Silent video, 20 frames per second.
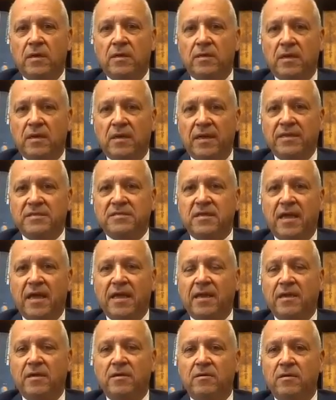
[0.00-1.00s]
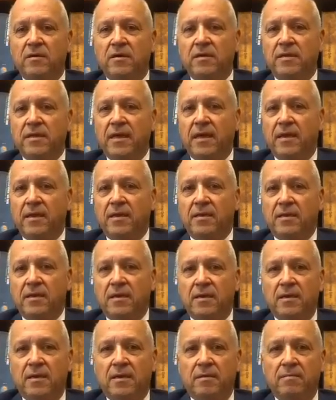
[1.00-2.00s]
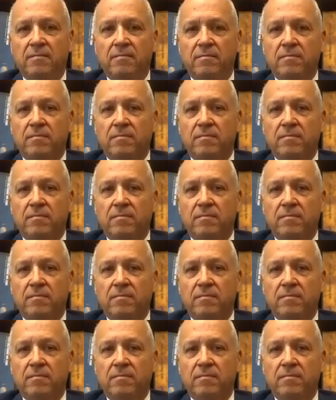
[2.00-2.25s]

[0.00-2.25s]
the less likelihood that